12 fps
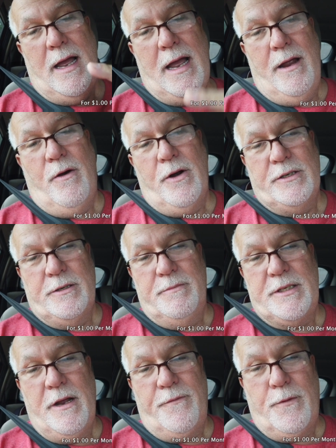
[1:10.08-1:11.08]
I ordered
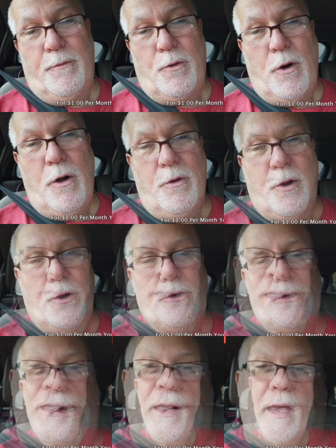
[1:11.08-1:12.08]
some stuff from
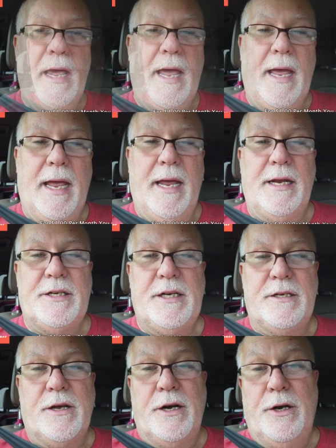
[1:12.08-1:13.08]
Krogers, and
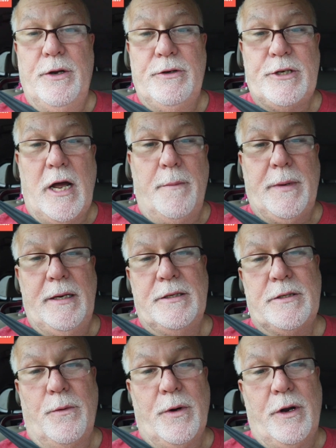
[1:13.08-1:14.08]
she's gonna do
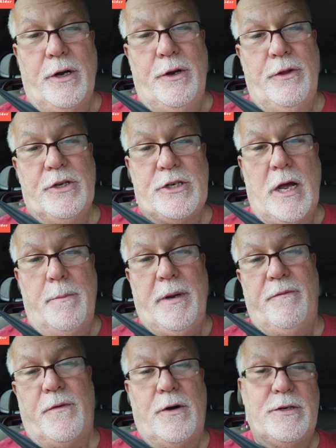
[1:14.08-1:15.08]
shopping, so we're gonna do the
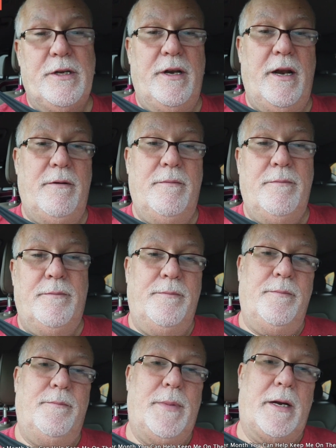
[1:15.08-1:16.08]
shopping first and then
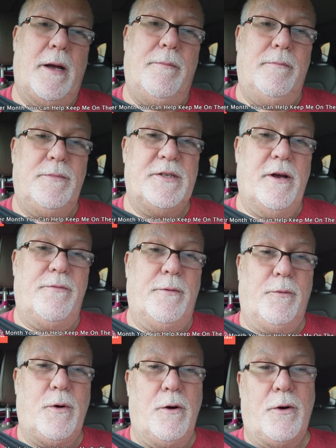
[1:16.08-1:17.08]
pick up stuff
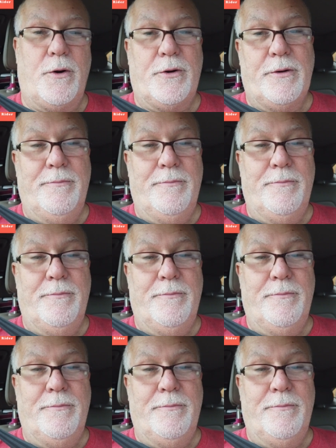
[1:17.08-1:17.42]
from Krogers.